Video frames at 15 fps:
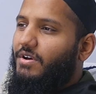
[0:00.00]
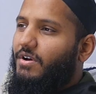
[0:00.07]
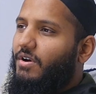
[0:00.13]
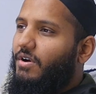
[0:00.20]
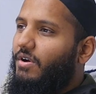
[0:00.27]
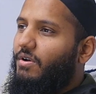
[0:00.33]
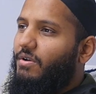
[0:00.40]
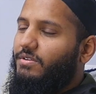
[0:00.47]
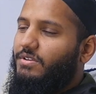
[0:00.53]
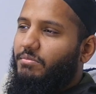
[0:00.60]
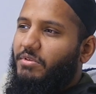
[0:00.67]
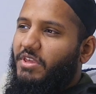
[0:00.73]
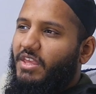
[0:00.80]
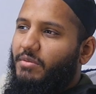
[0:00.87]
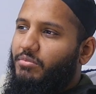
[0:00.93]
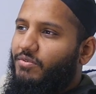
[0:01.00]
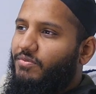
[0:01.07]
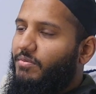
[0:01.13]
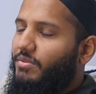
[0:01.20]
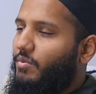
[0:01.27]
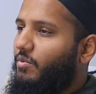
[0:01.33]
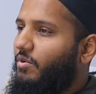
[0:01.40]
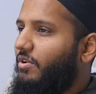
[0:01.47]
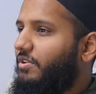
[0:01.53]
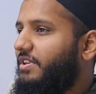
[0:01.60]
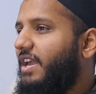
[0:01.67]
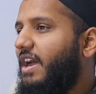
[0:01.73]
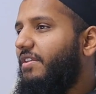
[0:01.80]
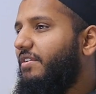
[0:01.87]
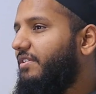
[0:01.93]
all the people from the
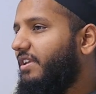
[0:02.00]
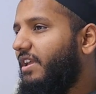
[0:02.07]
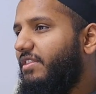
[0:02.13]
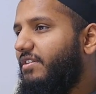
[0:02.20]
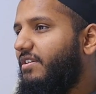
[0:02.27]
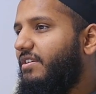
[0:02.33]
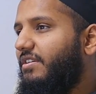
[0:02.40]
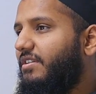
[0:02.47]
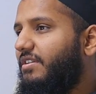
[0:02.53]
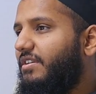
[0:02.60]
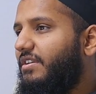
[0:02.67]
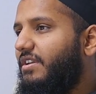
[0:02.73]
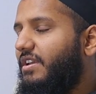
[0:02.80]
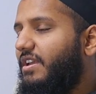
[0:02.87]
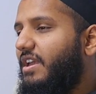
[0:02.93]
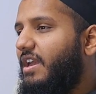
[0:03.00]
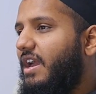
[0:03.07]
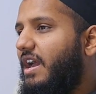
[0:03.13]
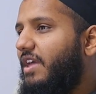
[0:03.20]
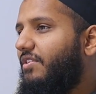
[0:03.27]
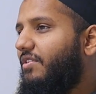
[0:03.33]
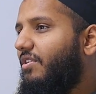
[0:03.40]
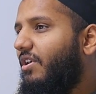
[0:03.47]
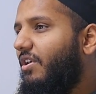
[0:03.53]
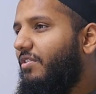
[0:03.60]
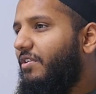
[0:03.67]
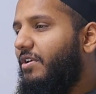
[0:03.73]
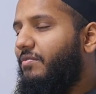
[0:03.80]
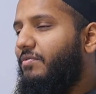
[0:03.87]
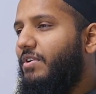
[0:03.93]
world gathered together. And they're all
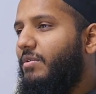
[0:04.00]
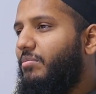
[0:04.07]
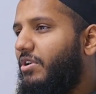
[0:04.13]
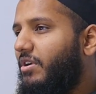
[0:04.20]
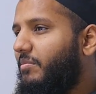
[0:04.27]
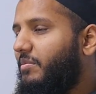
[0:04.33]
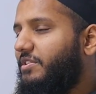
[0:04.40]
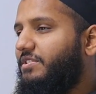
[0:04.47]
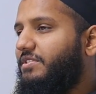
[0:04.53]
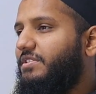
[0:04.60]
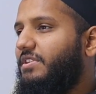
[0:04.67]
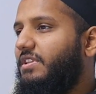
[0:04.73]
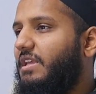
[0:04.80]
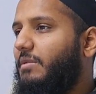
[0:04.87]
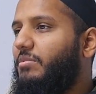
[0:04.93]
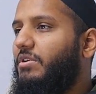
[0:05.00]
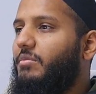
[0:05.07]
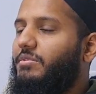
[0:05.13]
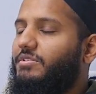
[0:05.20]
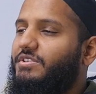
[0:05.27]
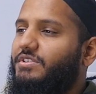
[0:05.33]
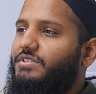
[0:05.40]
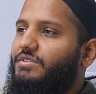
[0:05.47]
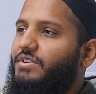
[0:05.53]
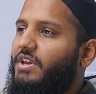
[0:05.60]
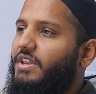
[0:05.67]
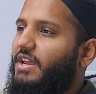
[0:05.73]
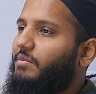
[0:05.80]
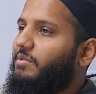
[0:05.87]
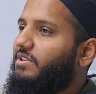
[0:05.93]
there for a purpose, and that purpose is to
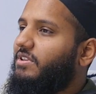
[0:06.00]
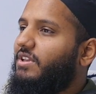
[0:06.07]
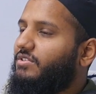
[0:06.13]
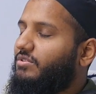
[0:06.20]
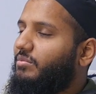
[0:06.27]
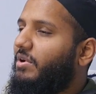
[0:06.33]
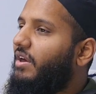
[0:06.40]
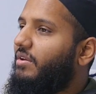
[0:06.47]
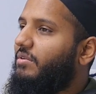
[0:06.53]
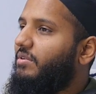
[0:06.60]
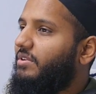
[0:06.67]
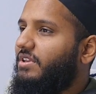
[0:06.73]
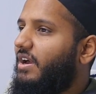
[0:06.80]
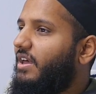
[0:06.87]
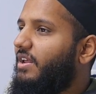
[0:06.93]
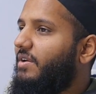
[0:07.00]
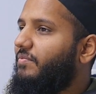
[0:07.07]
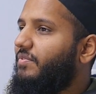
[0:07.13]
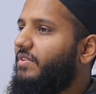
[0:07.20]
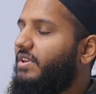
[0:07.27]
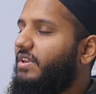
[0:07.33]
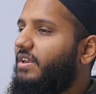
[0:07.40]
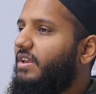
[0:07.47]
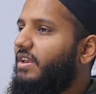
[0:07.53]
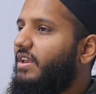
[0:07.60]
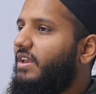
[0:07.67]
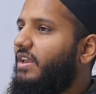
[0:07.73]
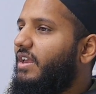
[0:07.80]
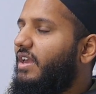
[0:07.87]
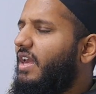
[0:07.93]
connect with Allah subhanahu wa ta'ala.
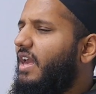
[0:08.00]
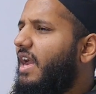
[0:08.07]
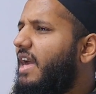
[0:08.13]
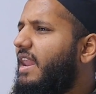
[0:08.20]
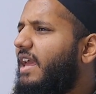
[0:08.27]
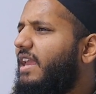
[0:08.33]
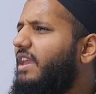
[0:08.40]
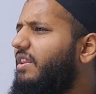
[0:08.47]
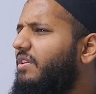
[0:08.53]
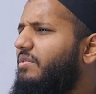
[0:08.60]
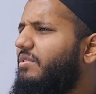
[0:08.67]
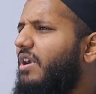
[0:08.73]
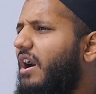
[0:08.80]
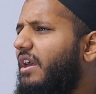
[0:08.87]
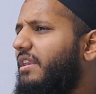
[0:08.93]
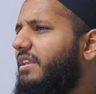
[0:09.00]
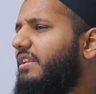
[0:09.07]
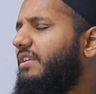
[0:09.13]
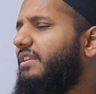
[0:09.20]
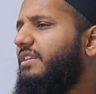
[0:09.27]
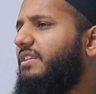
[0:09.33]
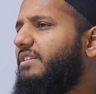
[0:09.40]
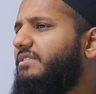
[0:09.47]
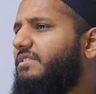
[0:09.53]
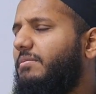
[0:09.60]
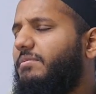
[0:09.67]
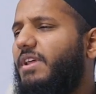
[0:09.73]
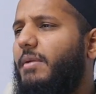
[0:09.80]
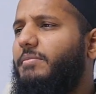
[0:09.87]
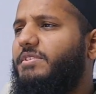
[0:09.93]
And I kid you not,
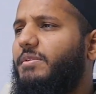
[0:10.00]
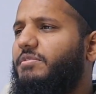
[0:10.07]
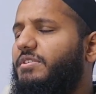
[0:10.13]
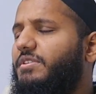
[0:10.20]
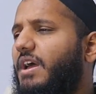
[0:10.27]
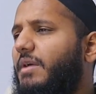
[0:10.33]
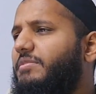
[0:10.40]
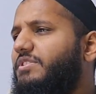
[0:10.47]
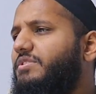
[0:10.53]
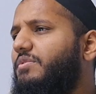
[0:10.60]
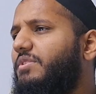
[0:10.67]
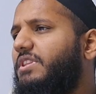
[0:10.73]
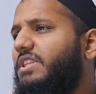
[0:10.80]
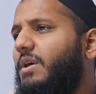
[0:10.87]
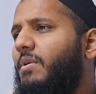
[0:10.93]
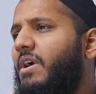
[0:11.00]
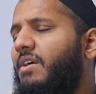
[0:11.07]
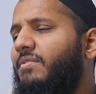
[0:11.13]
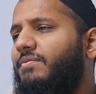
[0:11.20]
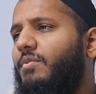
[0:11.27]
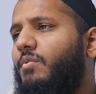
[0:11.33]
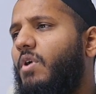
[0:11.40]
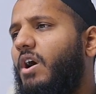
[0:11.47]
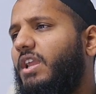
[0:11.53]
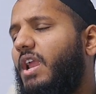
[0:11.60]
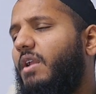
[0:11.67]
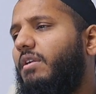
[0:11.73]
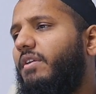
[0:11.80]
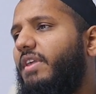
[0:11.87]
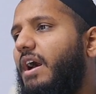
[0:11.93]
sometimes I'm just doing tawaf,
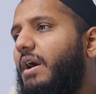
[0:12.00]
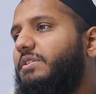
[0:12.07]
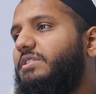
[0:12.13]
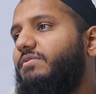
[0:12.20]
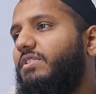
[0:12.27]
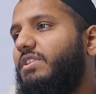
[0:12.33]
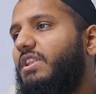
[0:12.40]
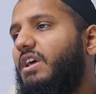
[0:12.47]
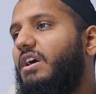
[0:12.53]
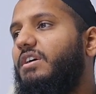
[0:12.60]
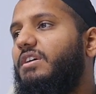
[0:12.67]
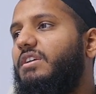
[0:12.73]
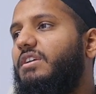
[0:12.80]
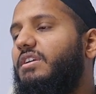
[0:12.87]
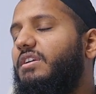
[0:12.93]
walking around the house of Allah,